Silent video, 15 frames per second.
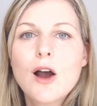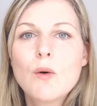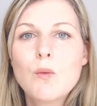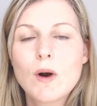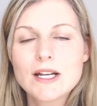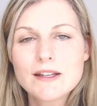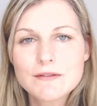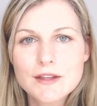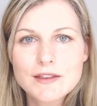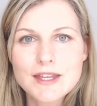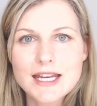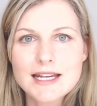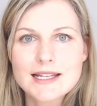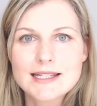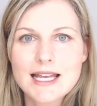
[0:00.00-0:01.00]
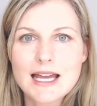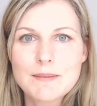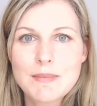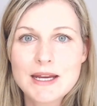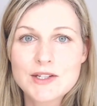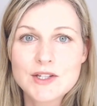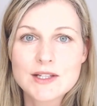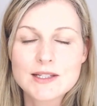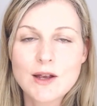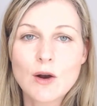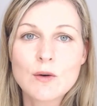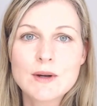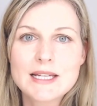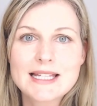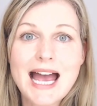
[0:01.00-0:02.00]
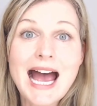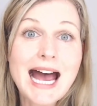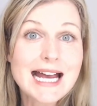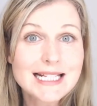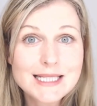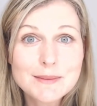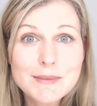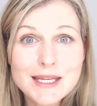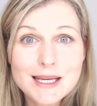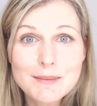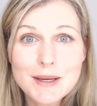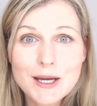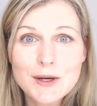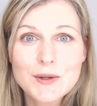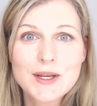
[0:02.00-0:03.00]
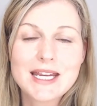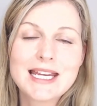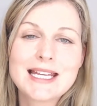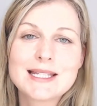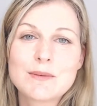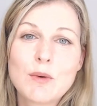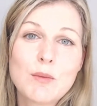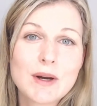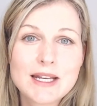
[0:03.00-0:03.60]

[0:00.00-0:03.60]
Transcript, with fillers: One of the things that patients always ask me about is, well, what